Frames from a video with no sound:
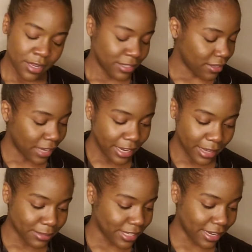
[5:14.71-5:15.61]
So like I
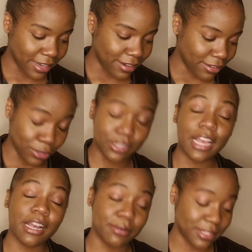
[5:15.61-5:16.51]
was
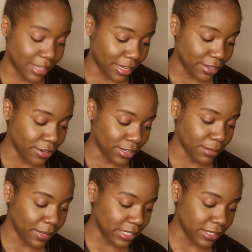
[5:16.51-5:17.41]
saying, you know,
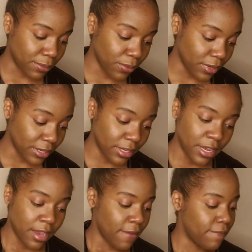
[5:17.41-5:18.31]
getting back to the point,
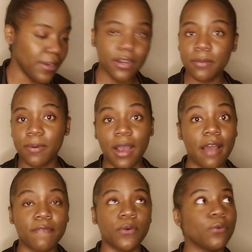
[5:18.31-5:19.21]
very
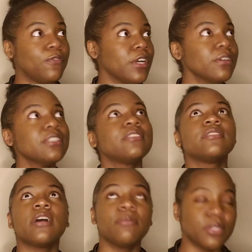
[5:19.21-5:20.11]
prideful, very
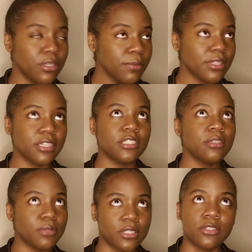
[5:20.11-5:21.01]
stubborn. You would think she
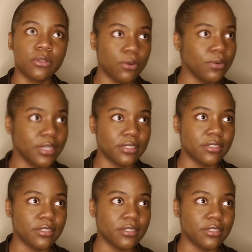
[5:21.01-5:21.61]
was a Taurus.